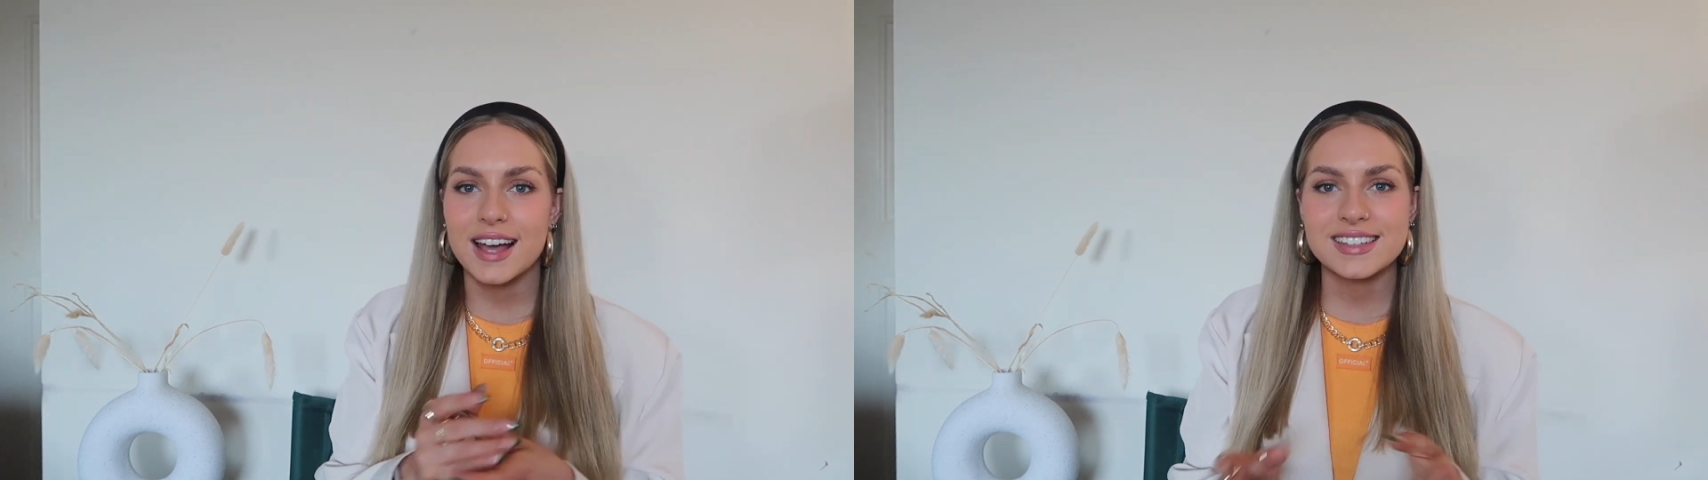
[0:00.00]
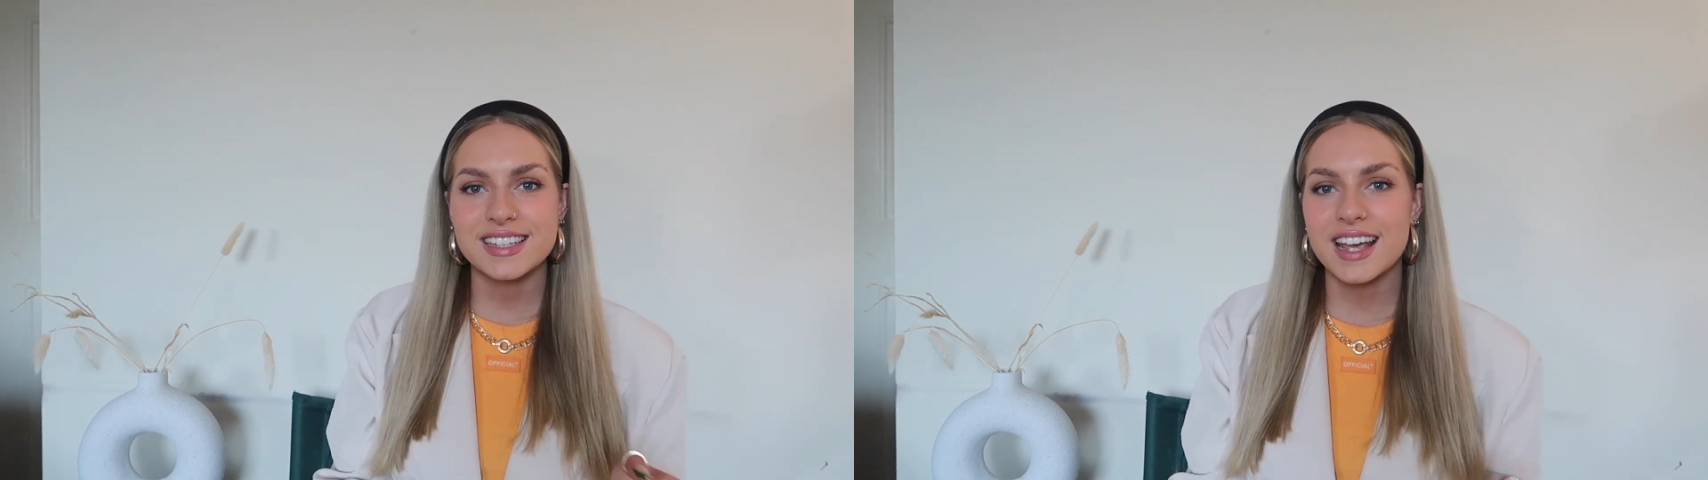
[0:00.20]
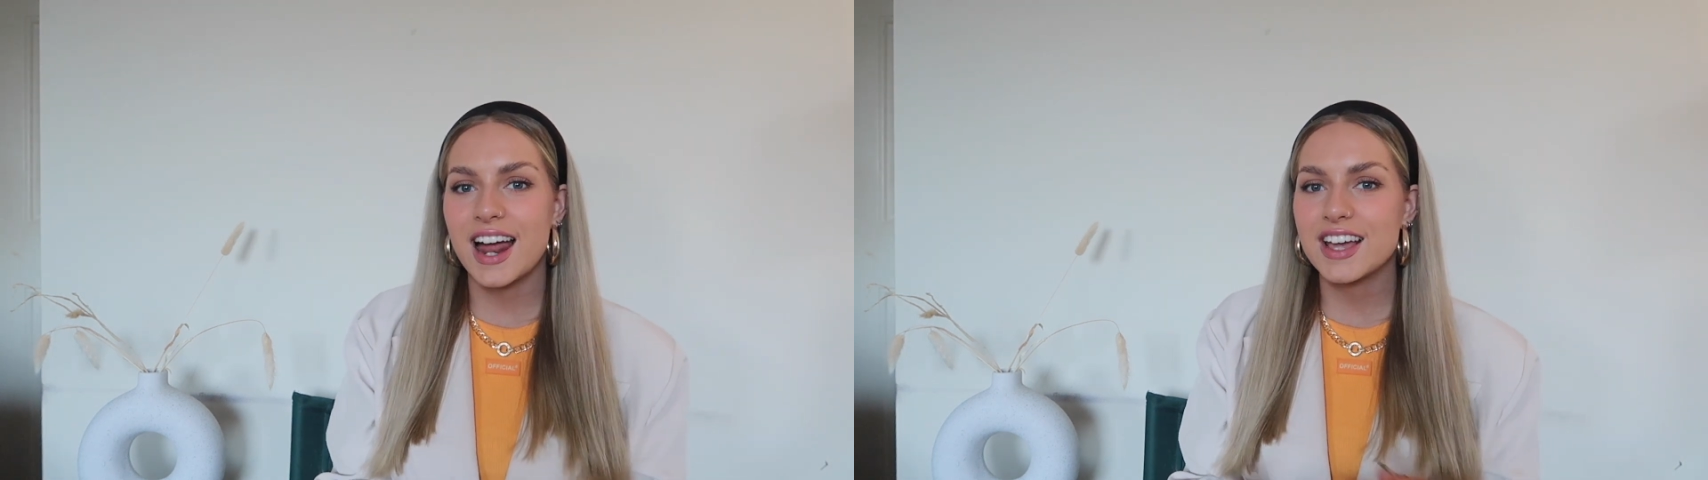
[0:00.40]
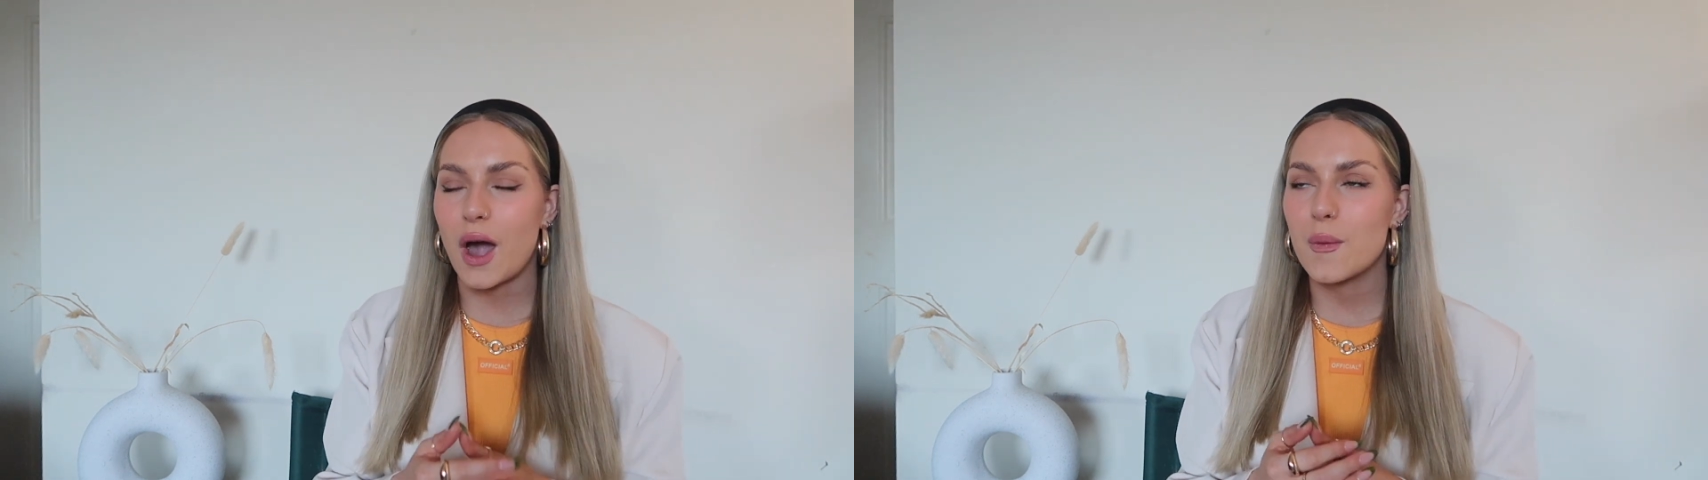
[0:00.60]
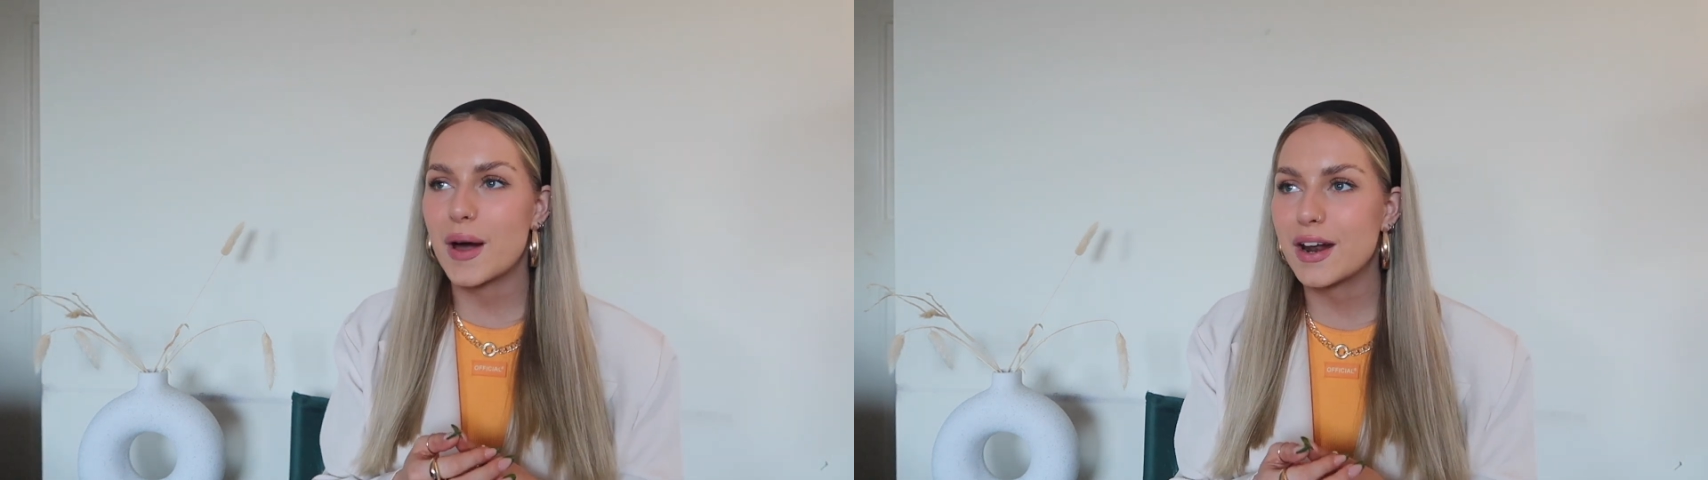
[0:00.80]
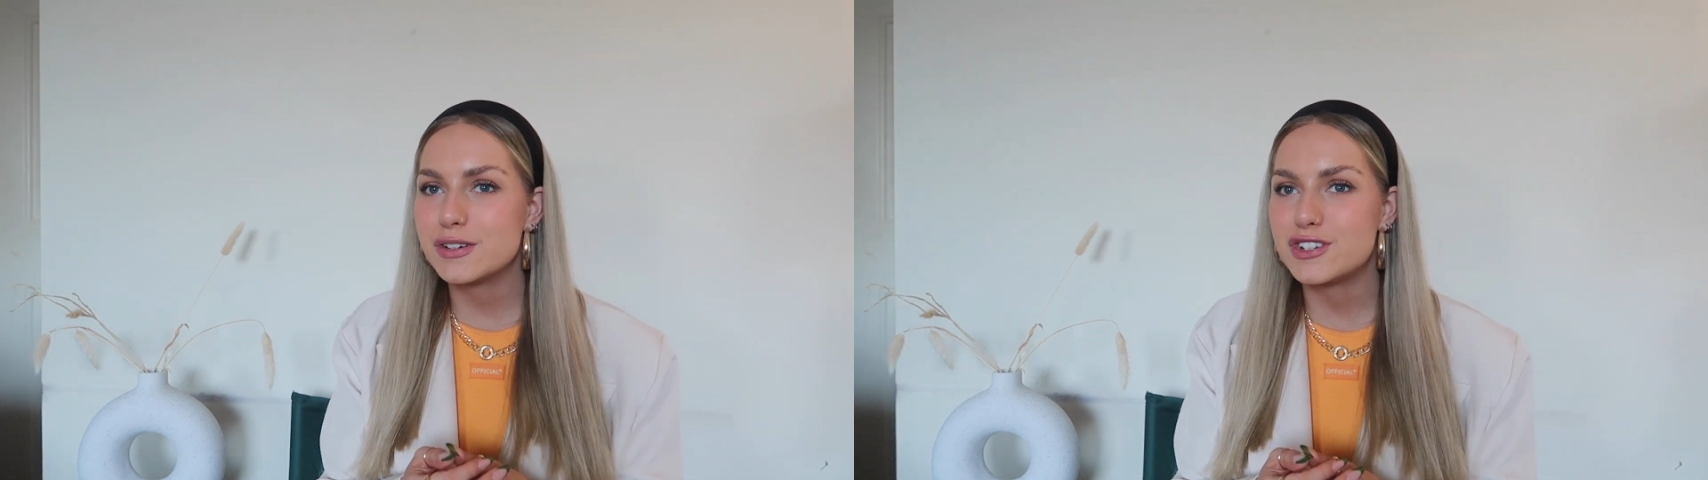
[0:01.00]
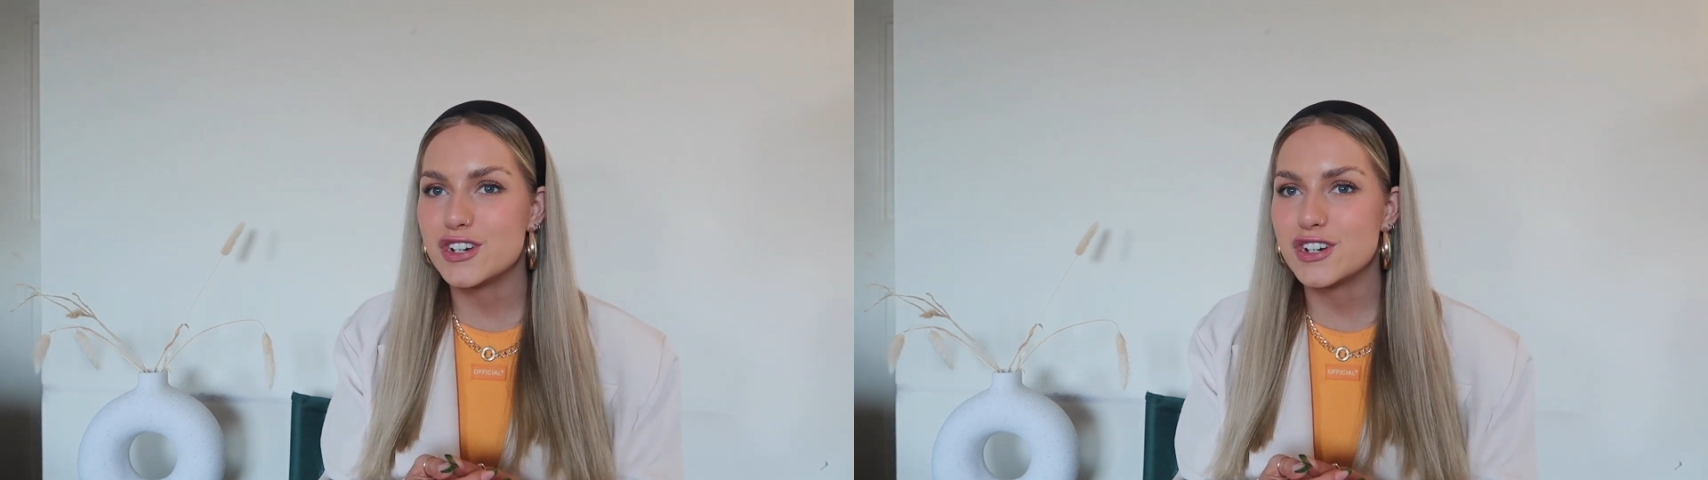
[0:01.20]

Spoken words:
I'd say like when I was